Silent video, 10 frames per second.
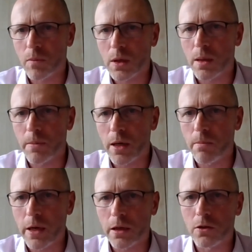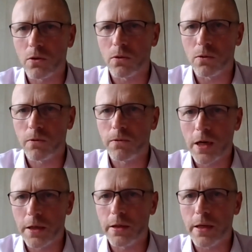coming back to
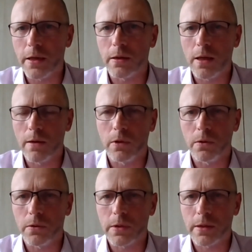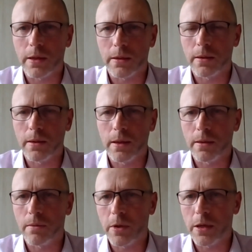funding levels and
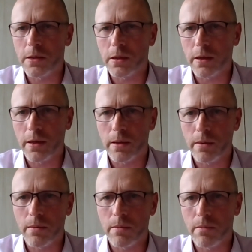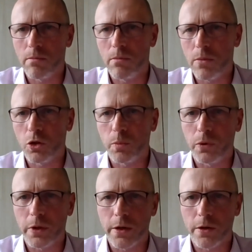basically
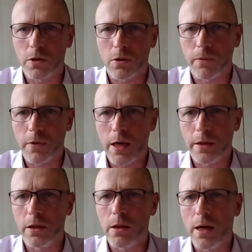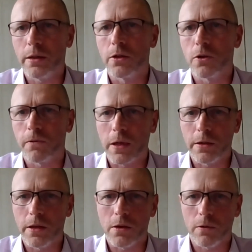multiple years of
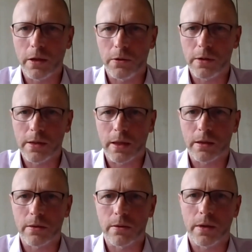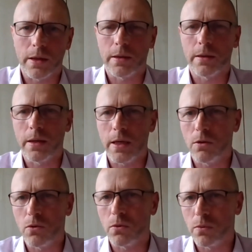underfunding of health sector and
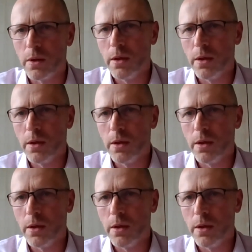need to